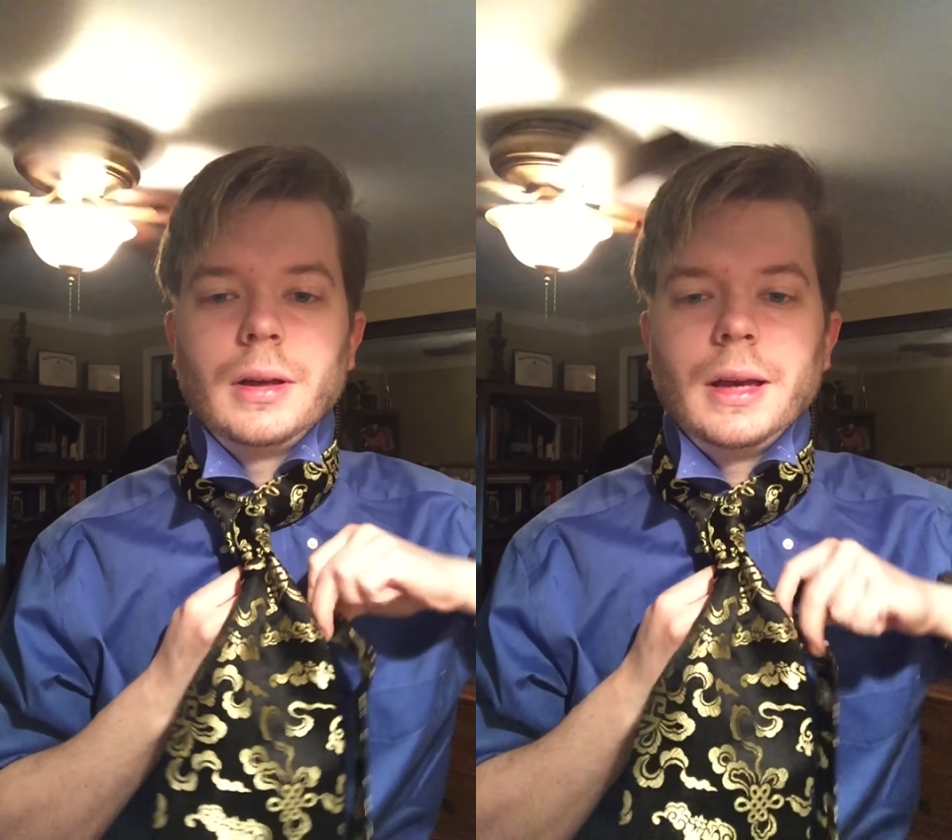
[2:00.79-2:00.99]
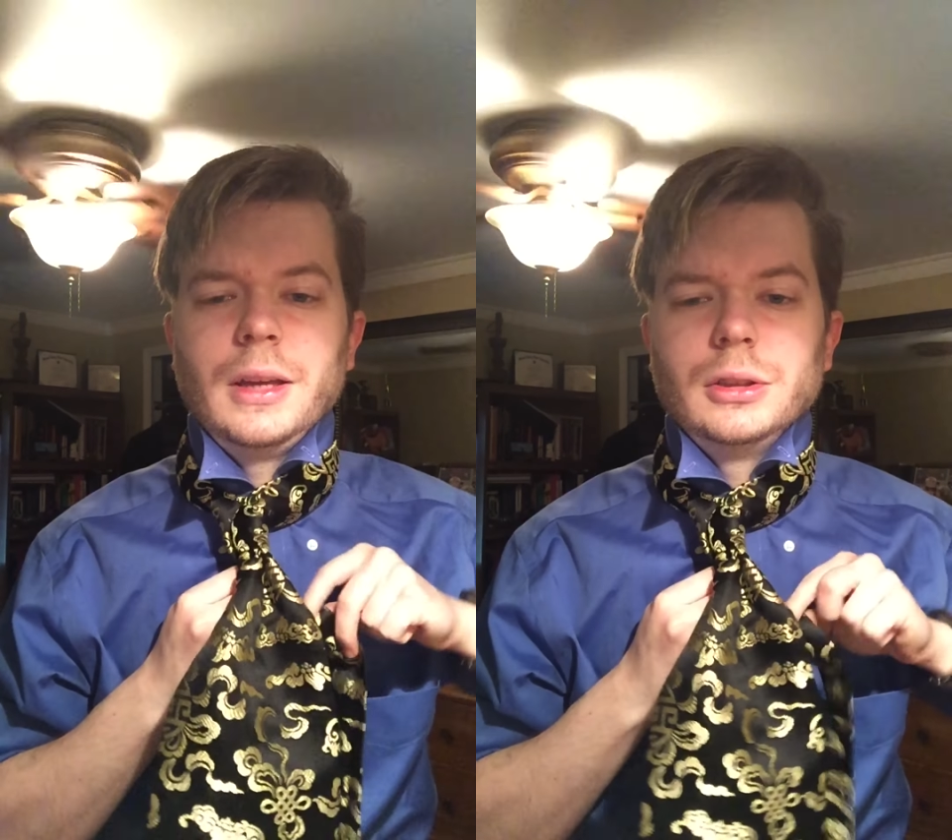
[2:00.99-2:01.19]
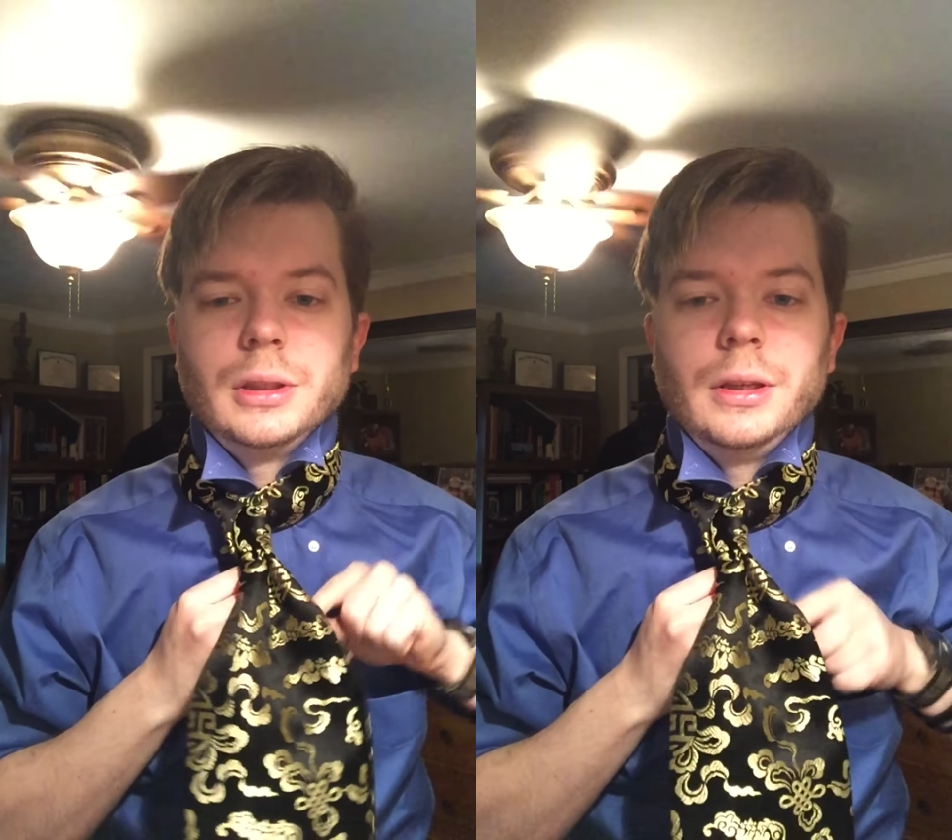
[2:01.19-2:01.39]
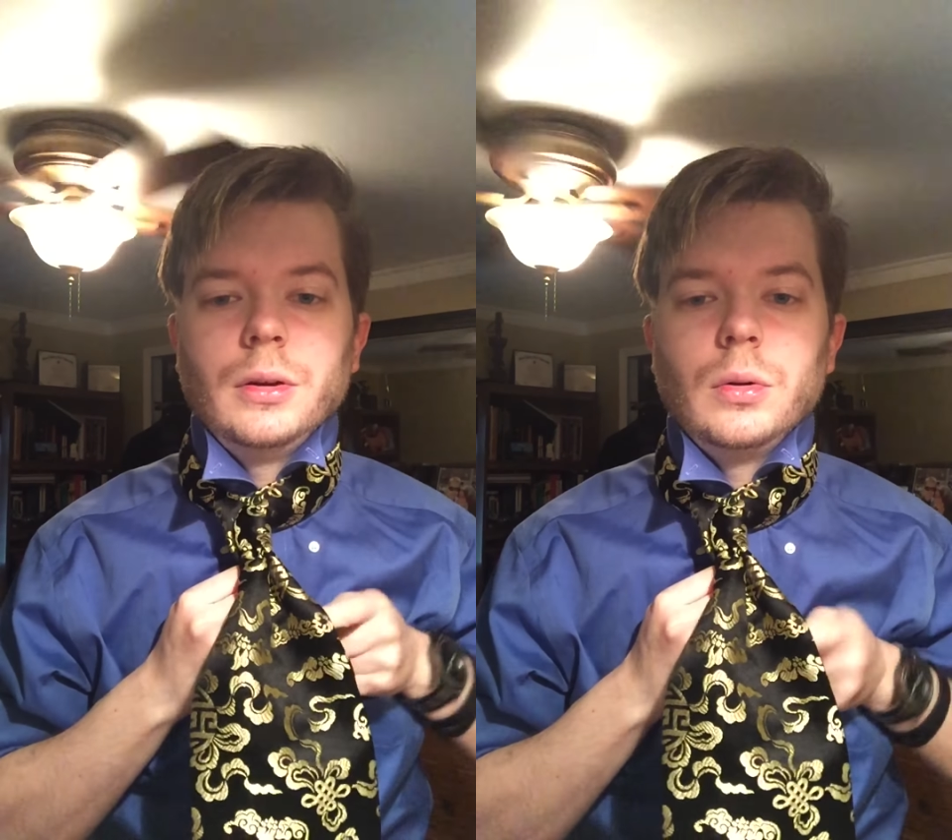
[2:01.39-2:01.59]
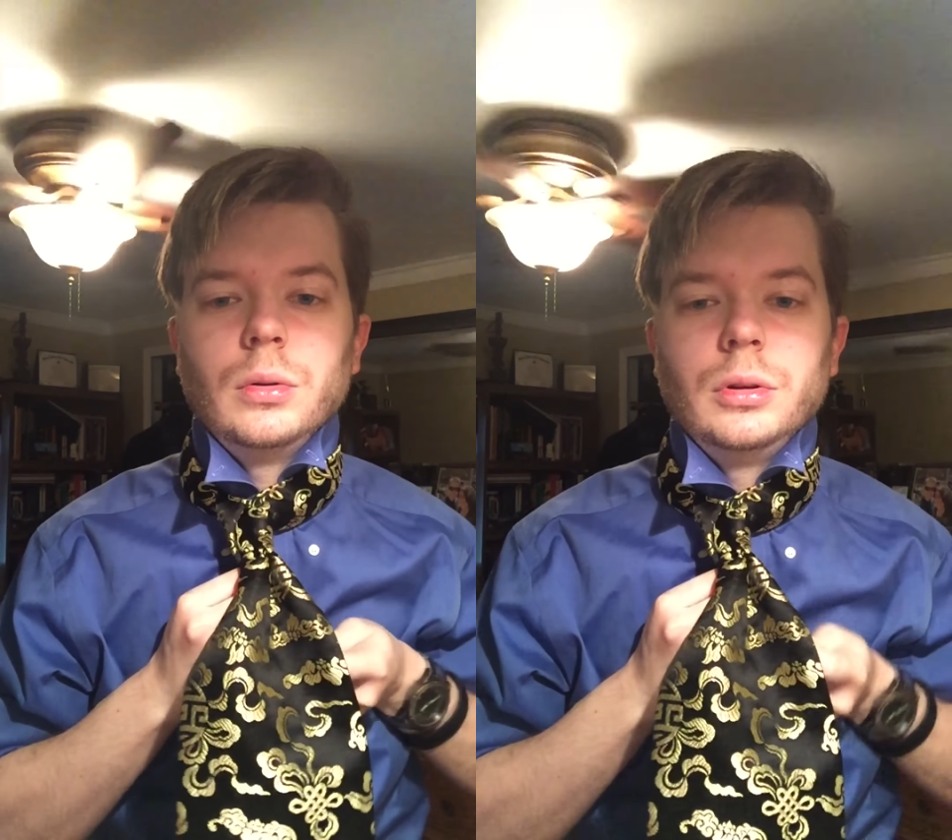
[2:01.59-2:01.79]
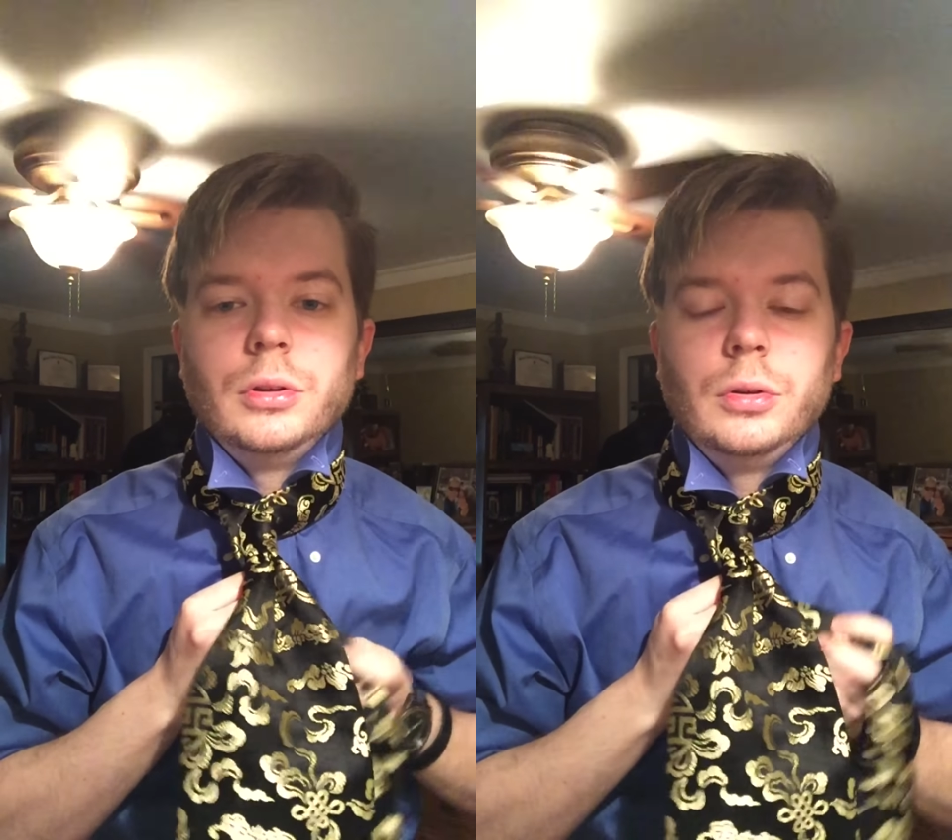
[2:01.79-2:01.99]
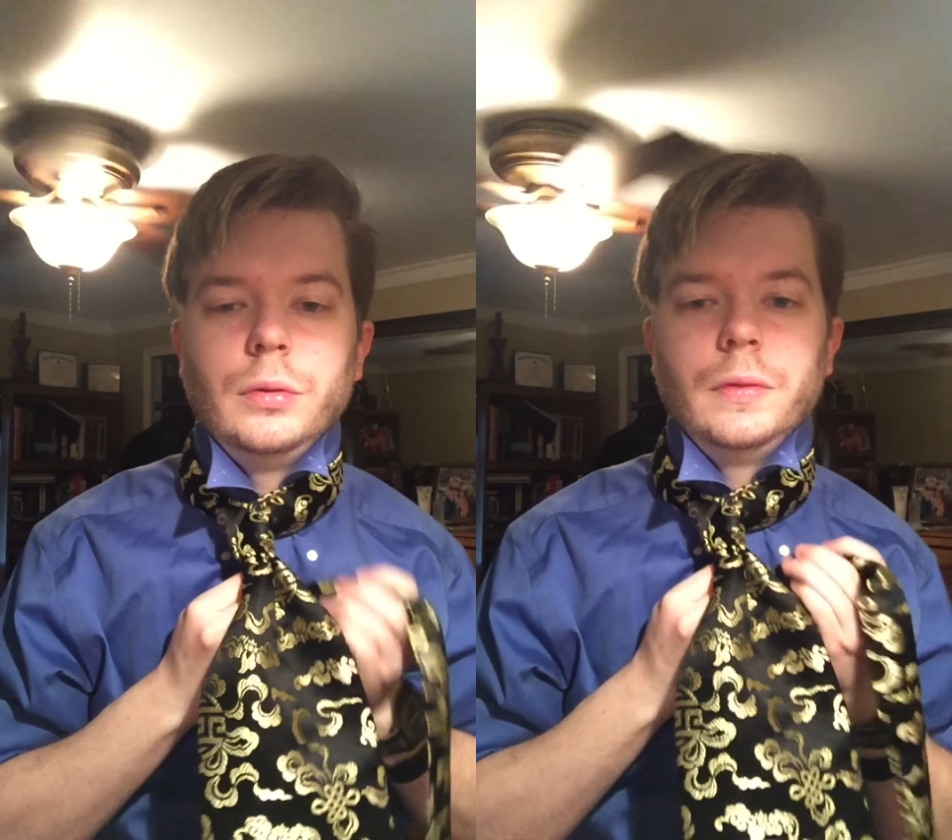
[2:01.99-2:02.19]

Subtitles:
I usually hold 2